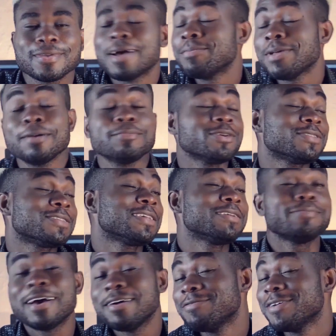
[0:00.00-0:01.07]
I'm not saying
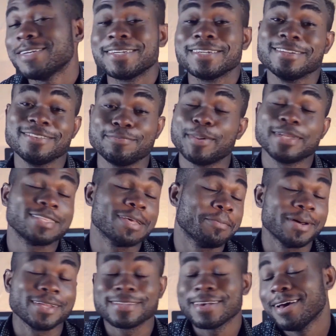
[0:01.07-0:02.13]
my version is better,
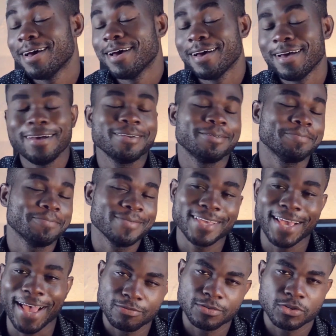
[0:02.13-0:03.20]
but
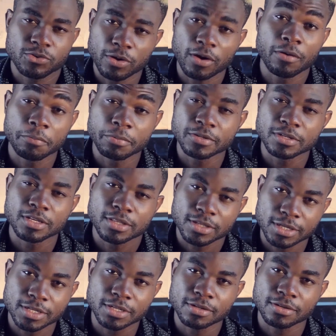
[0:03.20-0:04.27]
visual
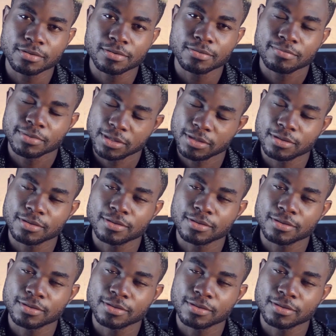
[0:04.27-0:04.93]
representation, please.